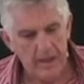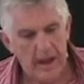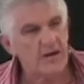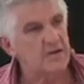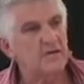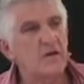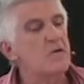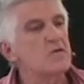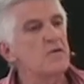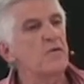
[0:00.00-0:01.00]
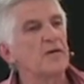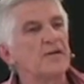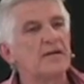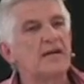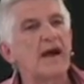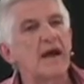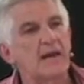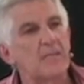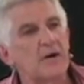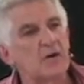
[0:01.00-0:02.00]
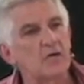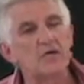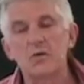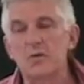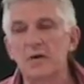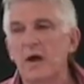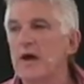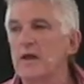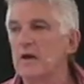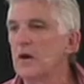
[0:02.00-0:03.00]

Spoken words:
And it's no different today because you and I,